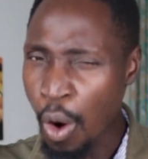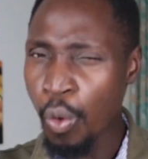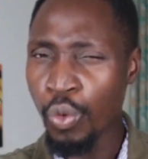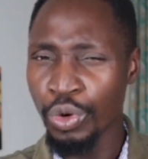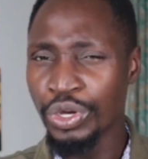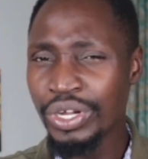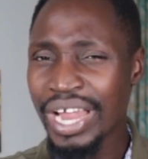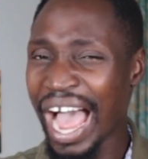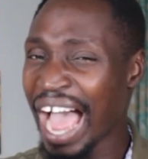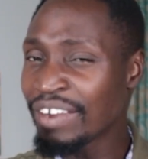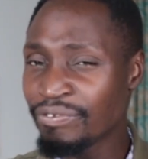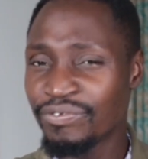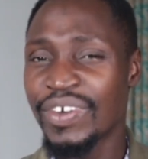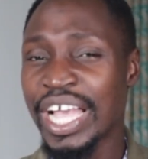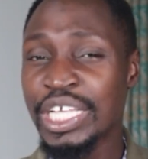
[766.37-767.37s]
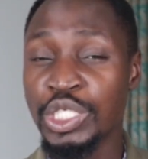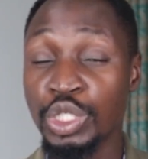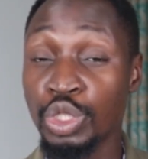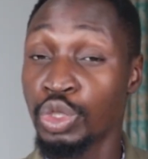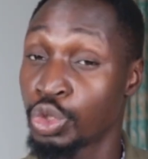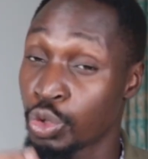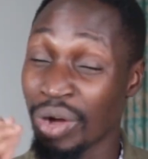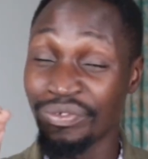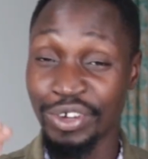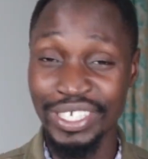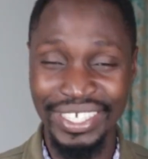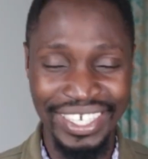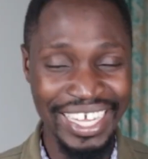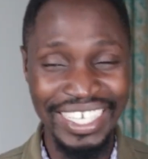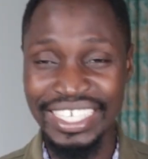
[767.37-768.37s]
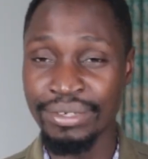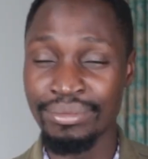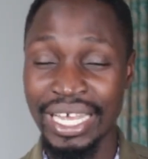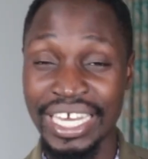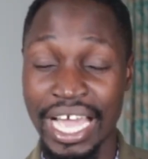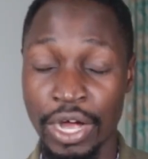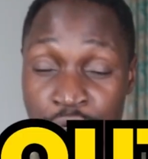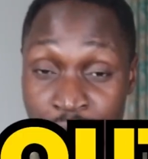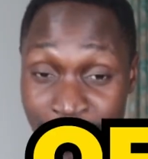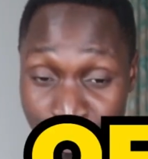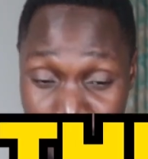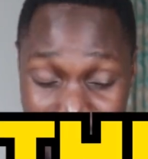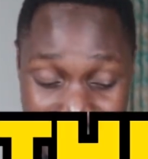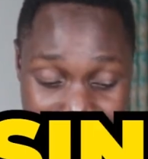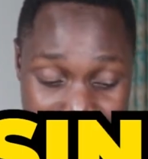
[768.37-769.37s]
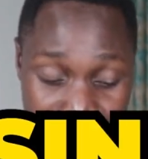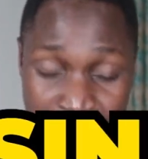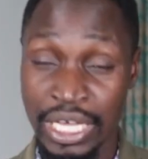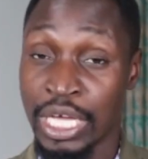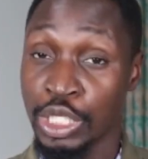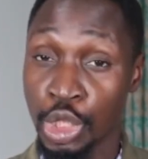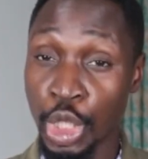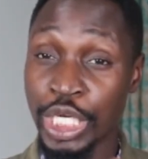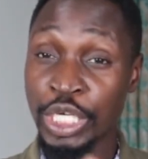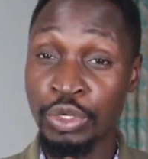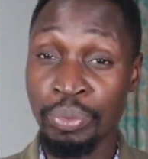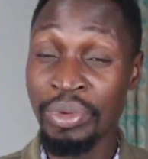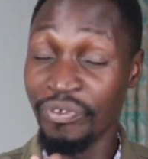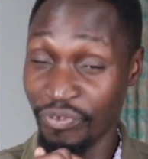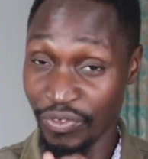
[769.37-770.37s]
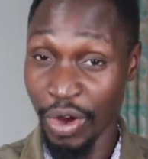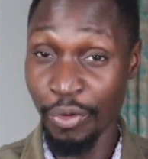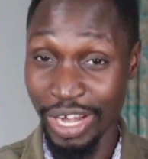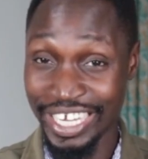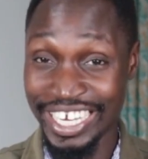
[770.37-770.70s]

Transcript: would advise you to avoid getting money out of the business. So you need to be very